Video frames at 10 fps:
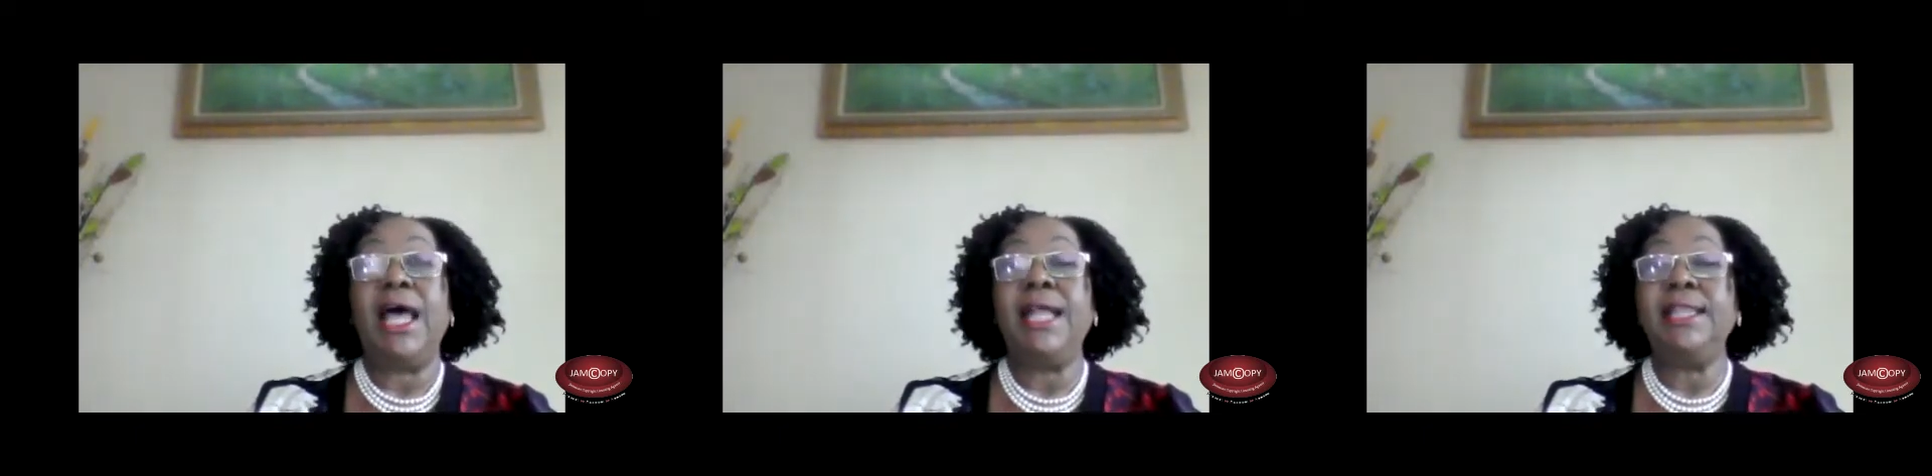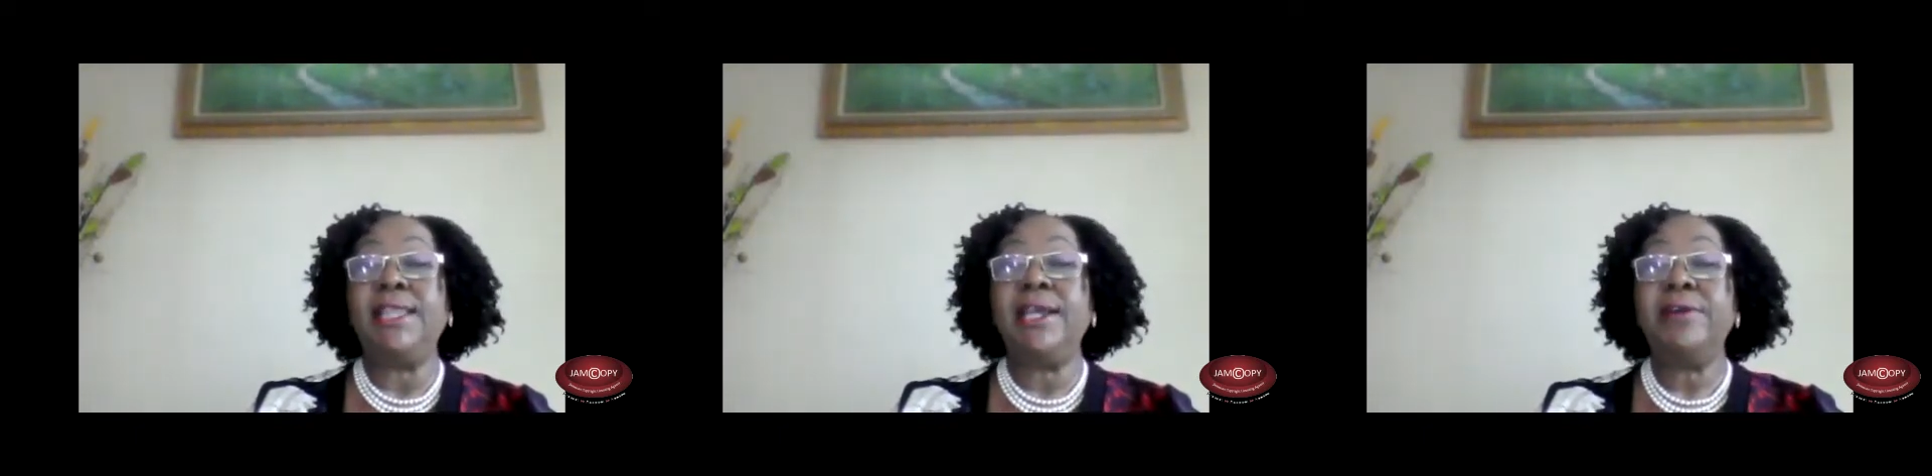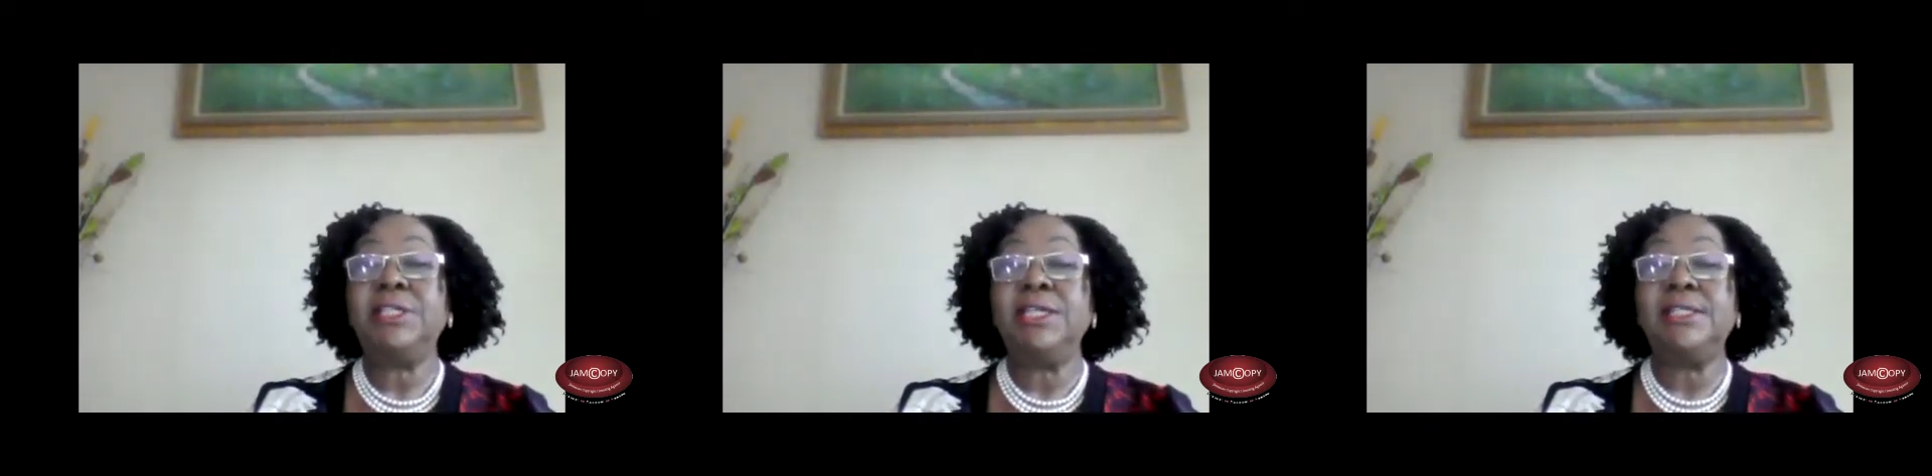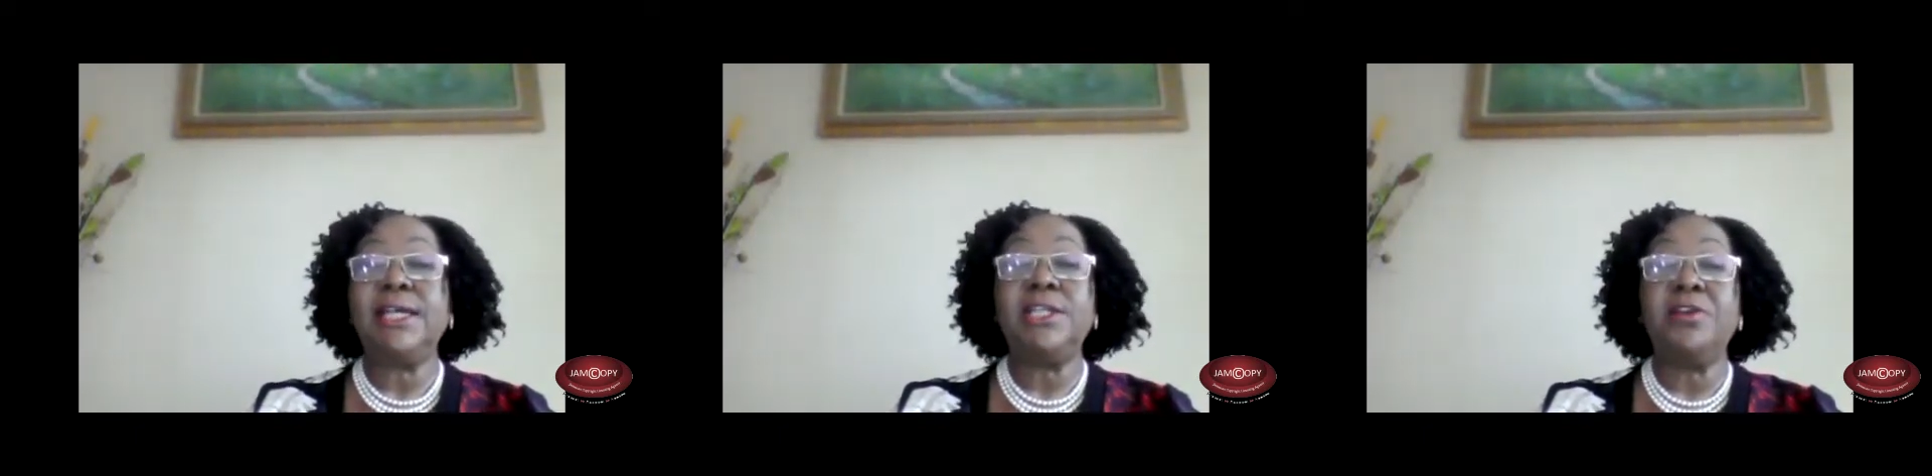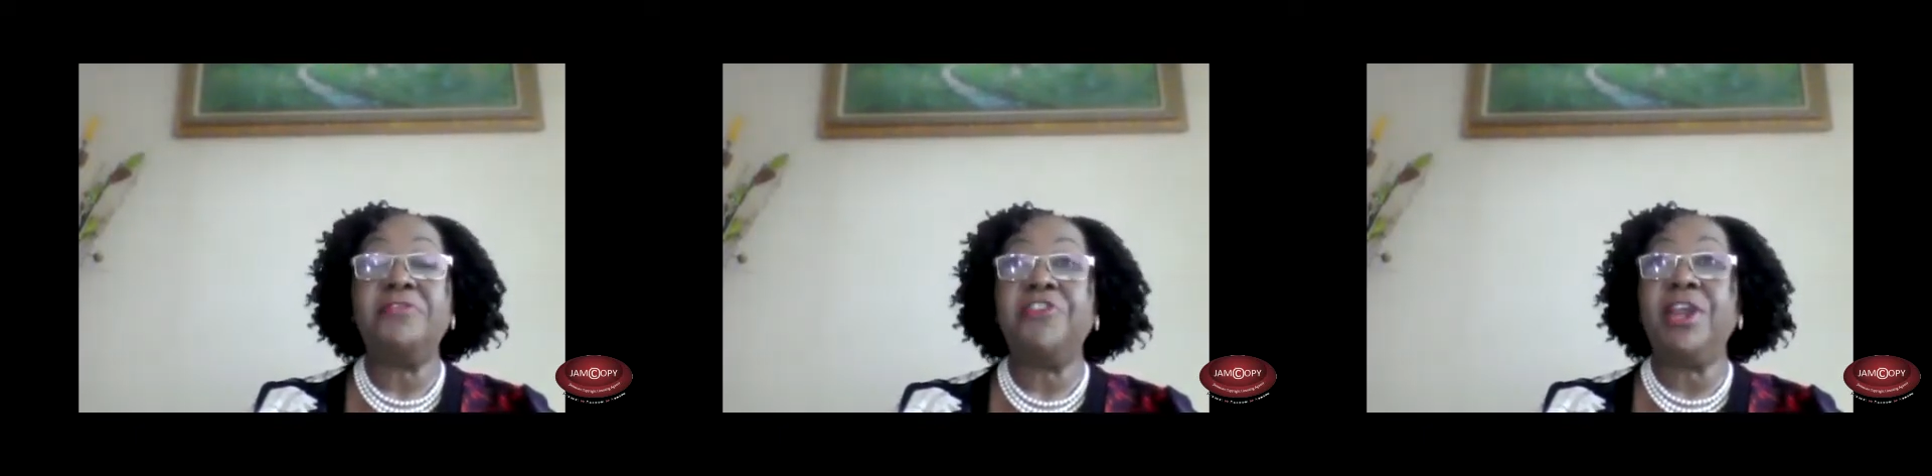And there it is that
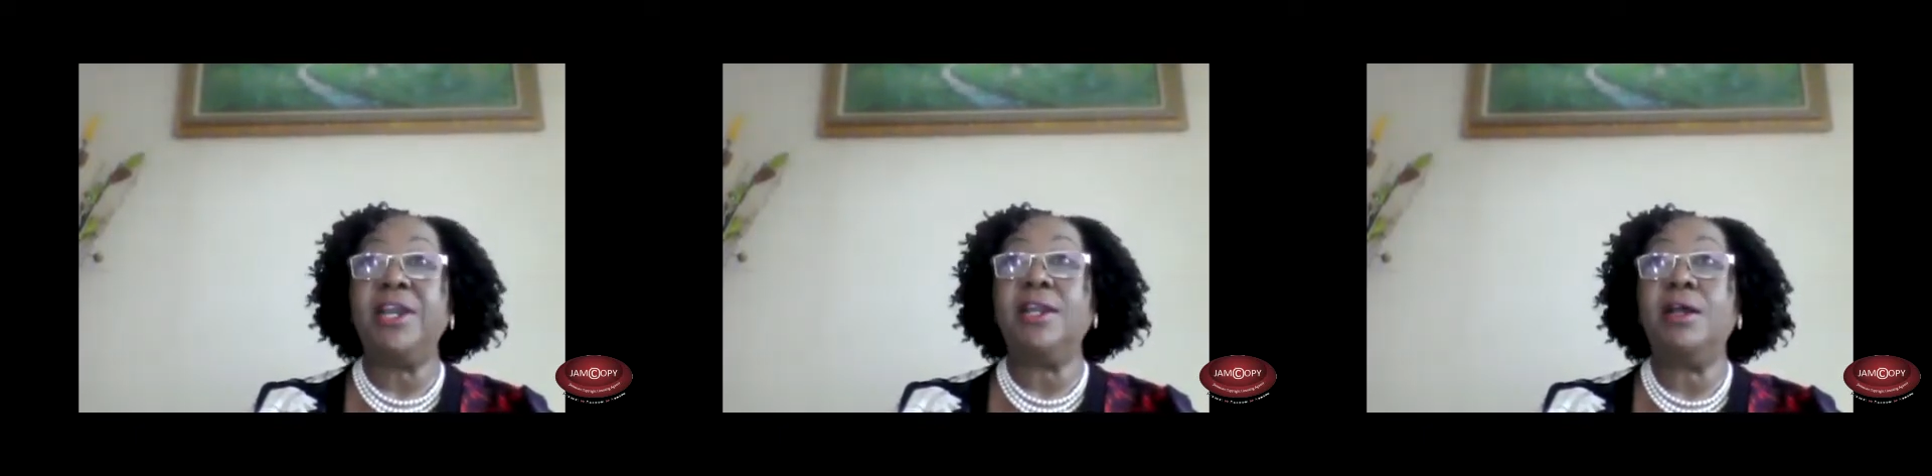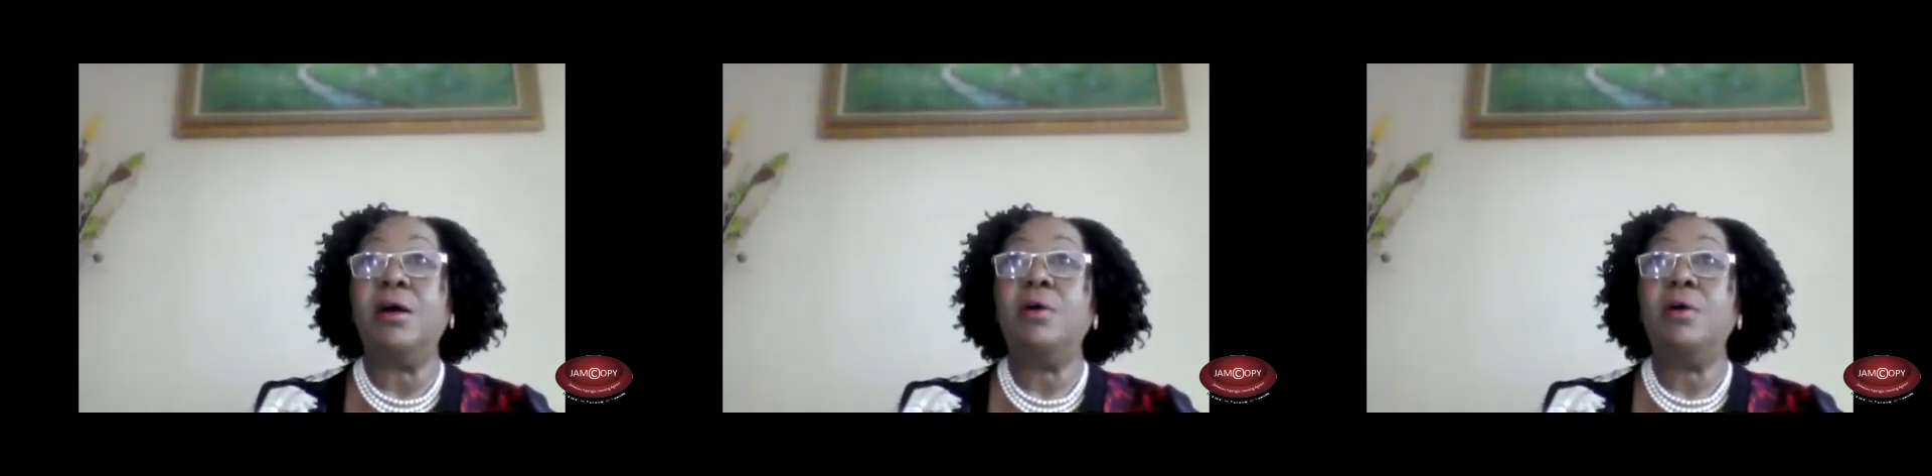her friend